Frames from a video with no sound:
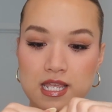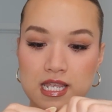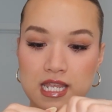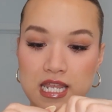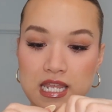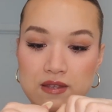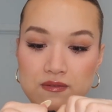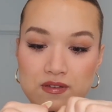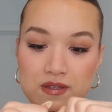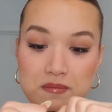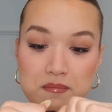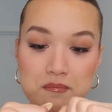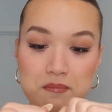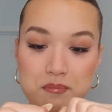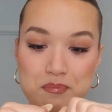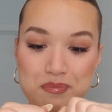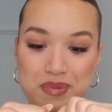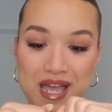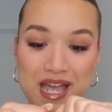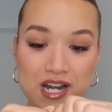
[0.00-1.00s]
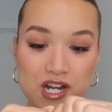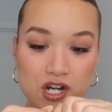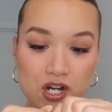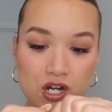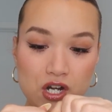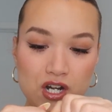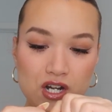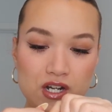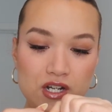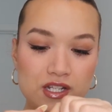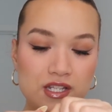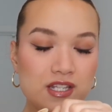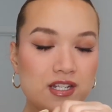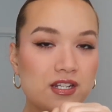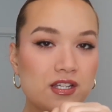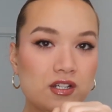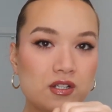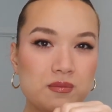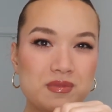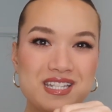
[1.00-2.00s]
even better, you know,